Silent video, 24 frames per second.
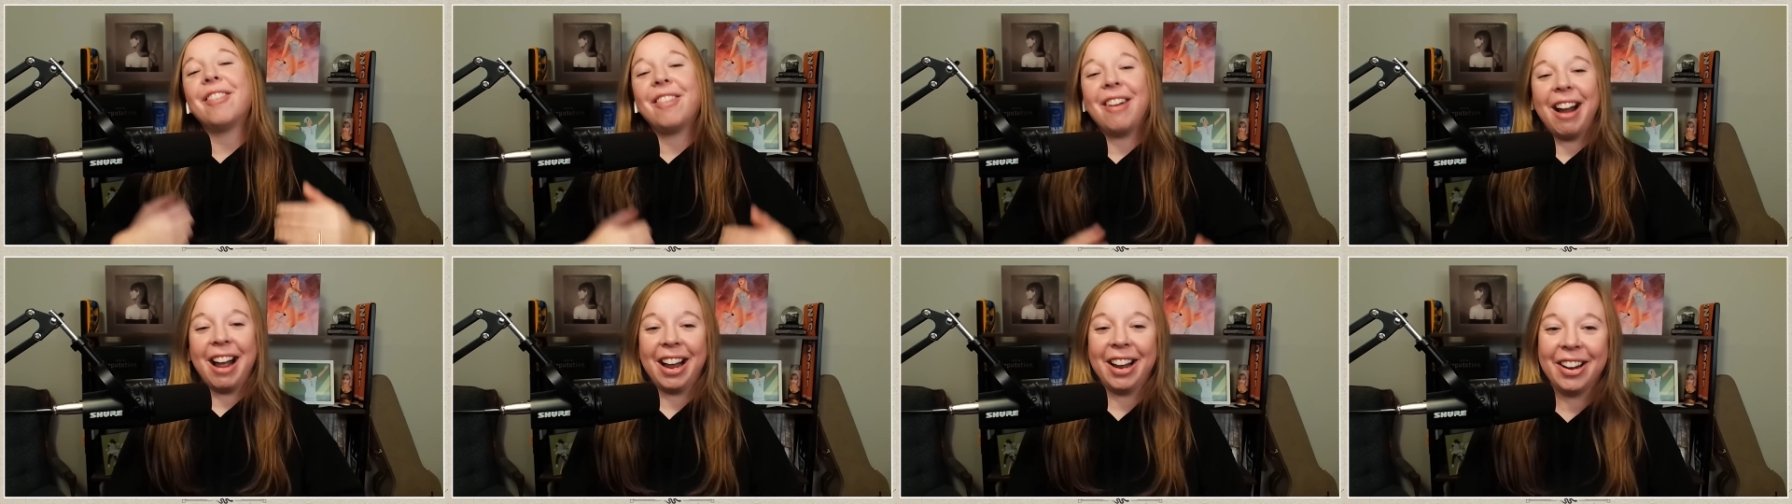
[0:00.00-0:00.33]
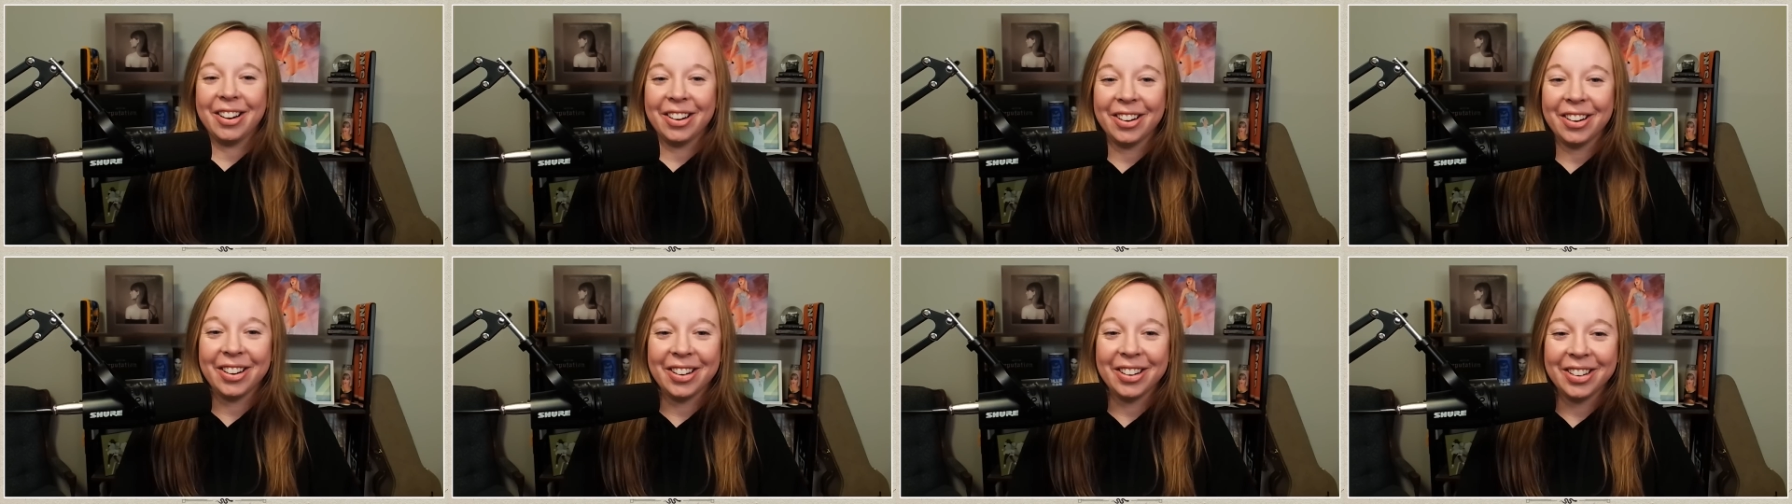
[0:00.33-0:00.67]

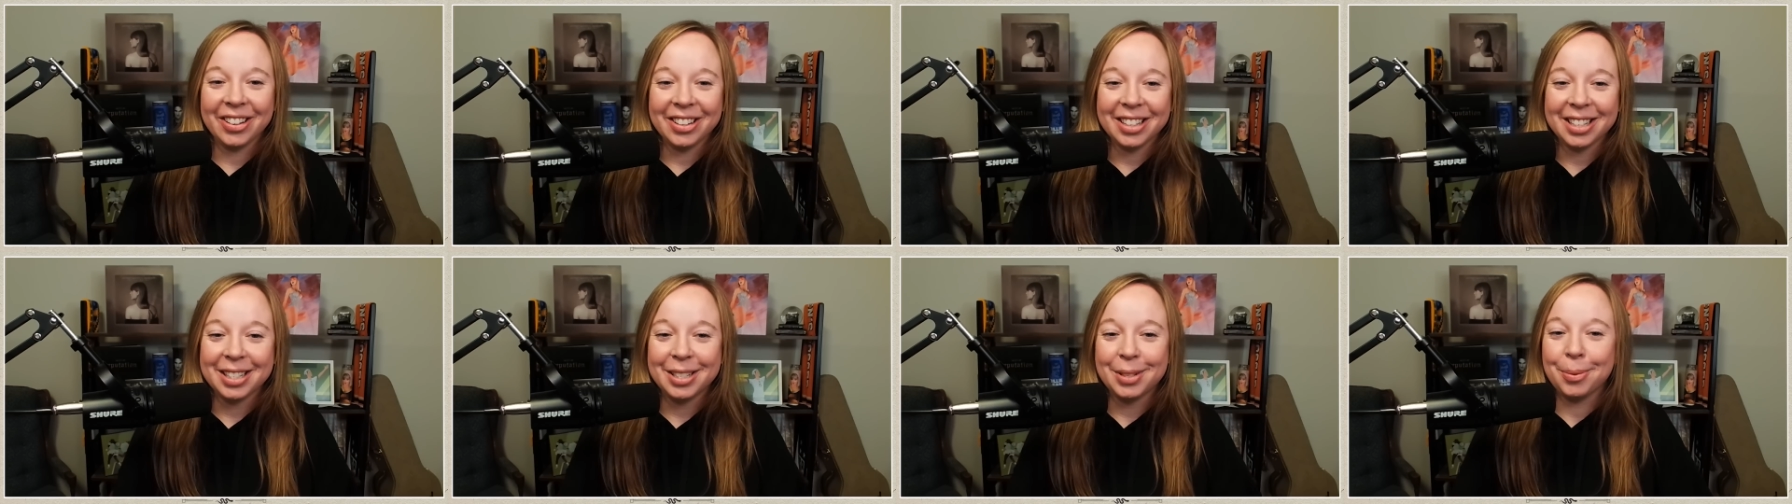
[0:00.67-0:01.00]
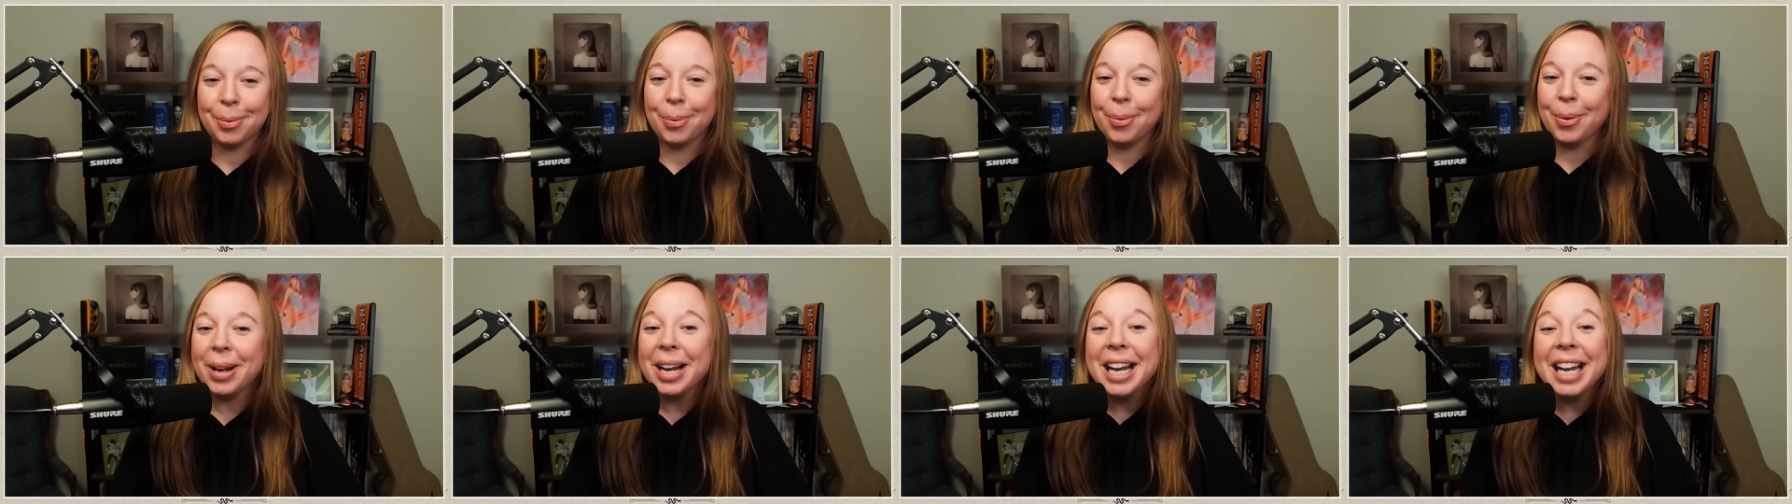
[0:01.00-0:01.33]
records,
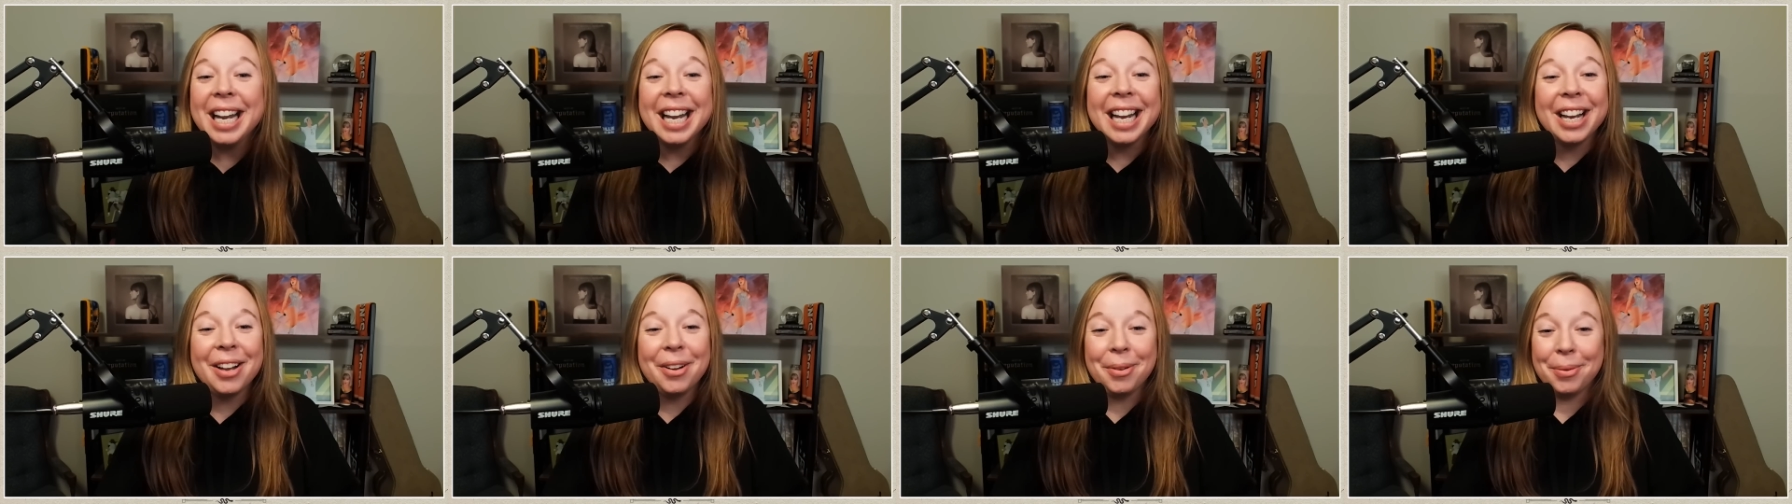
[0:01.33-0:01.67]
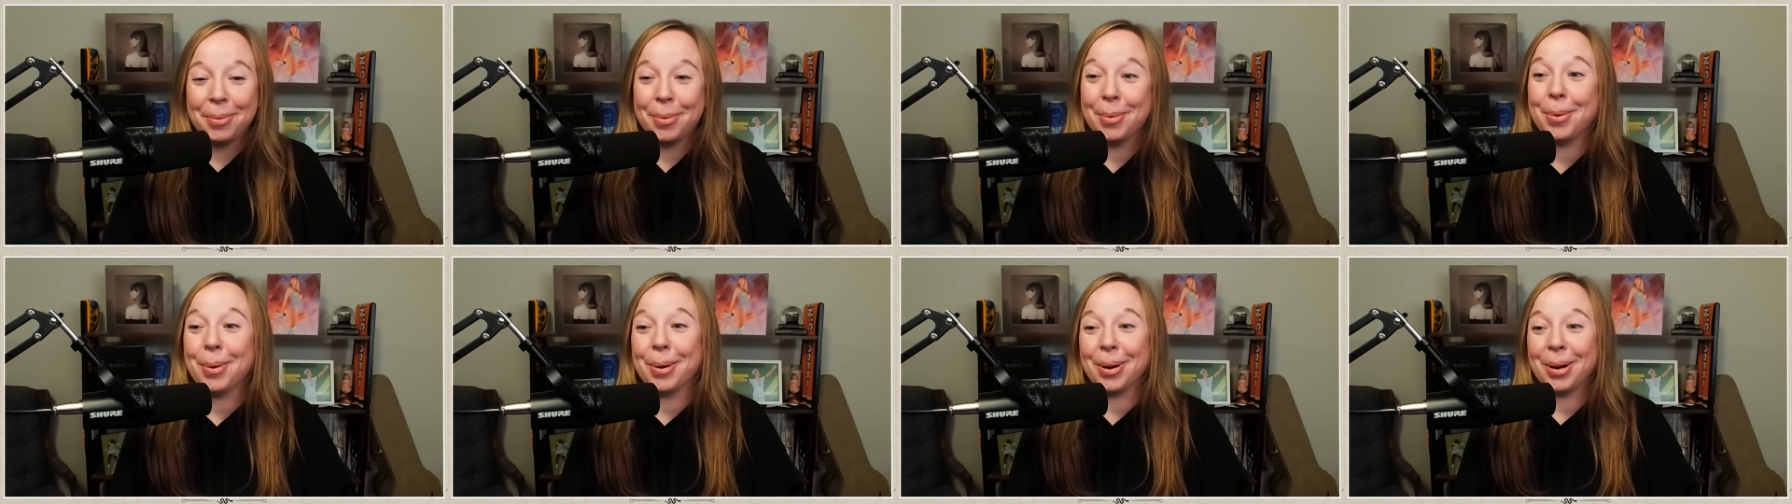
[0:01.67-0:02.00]
winning
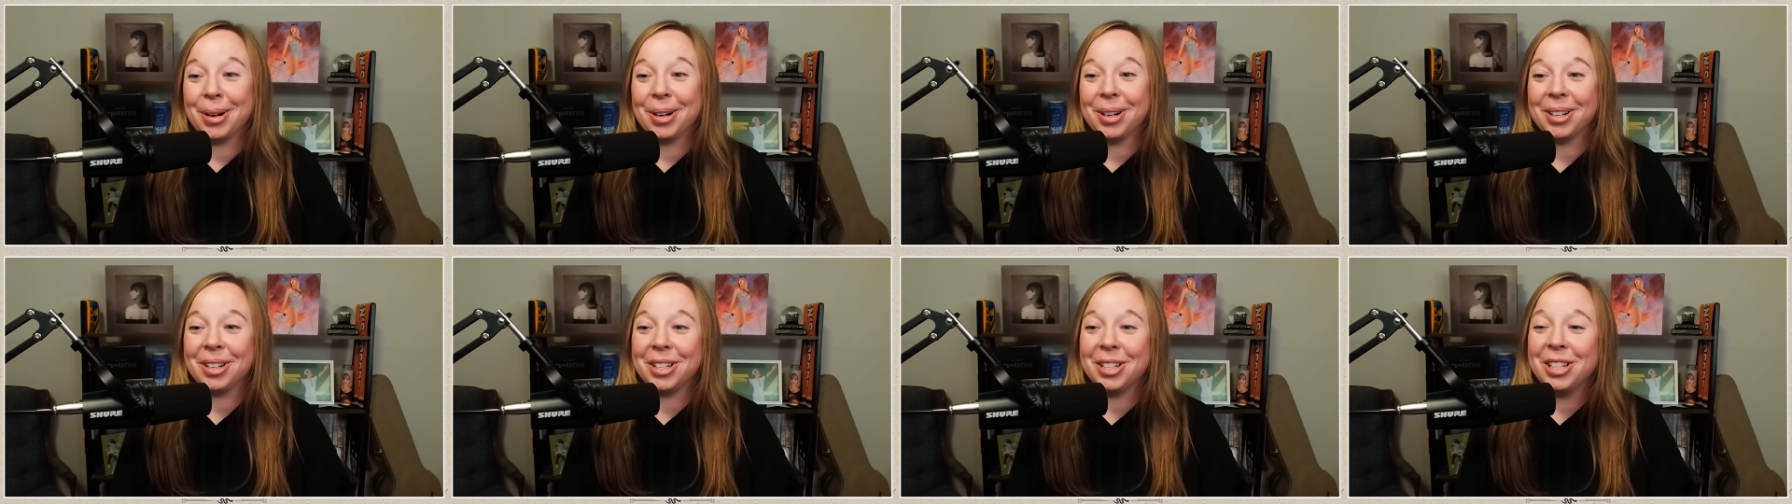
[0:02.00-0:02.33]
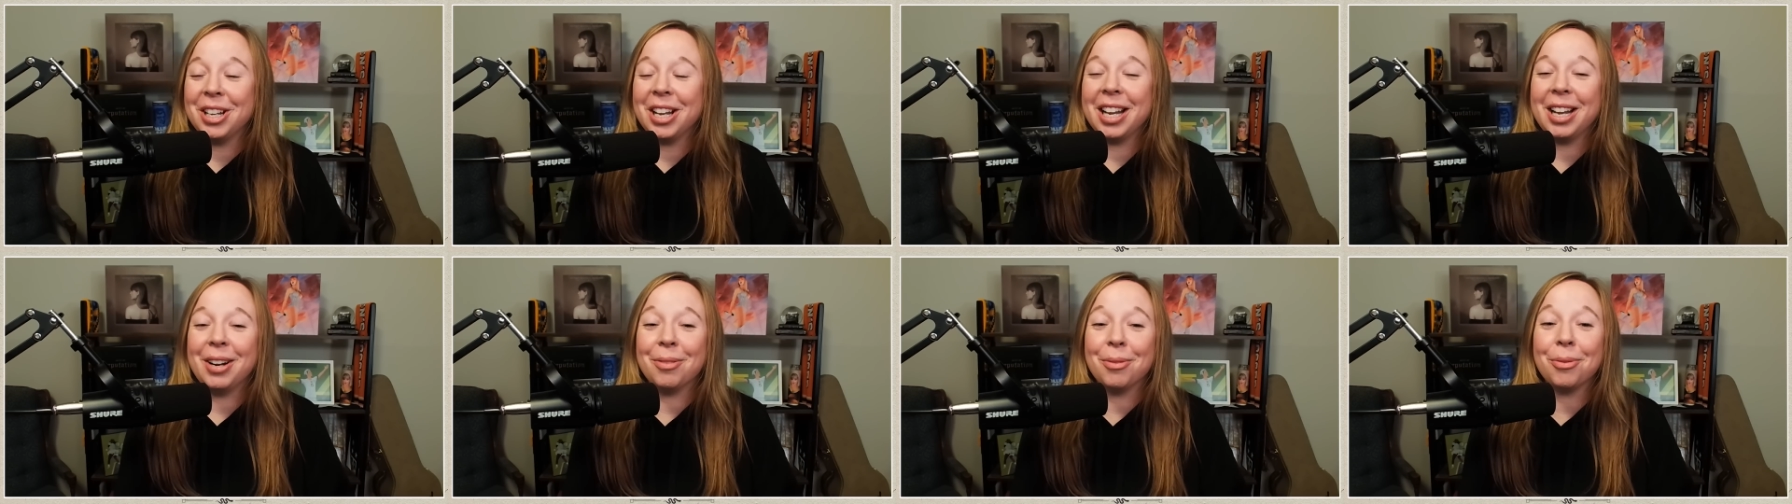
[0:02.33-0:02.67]
awards.
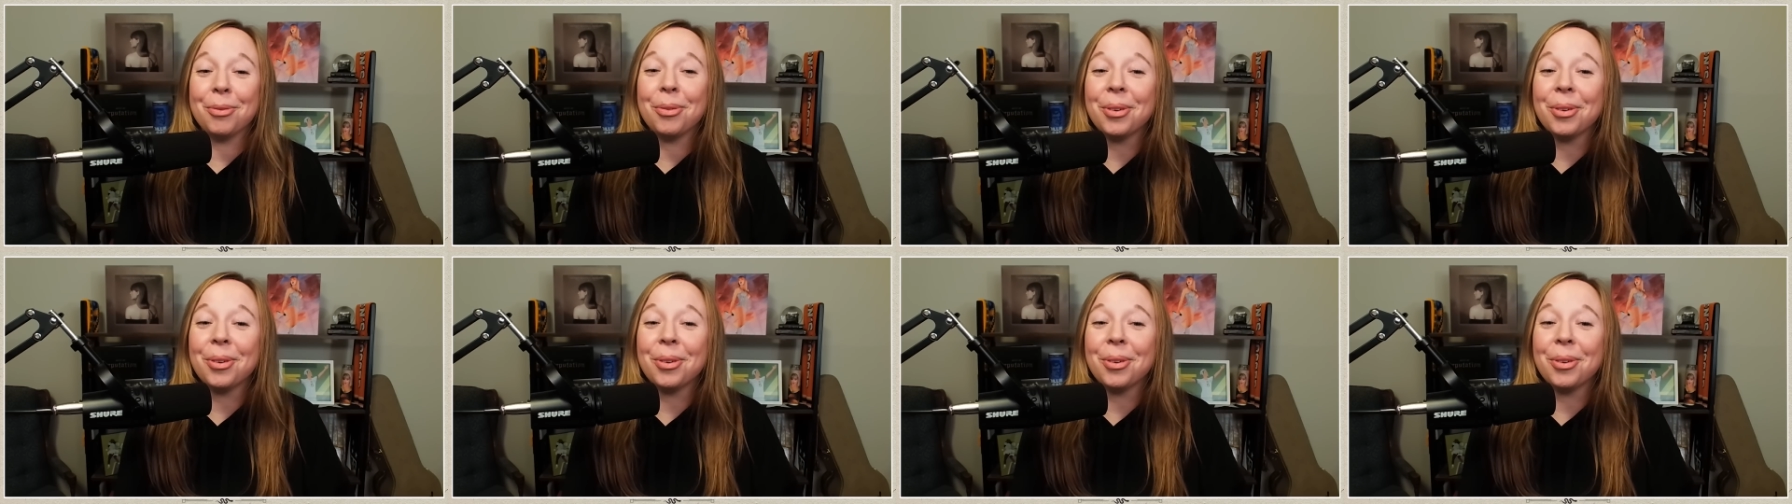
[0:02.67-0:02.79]
I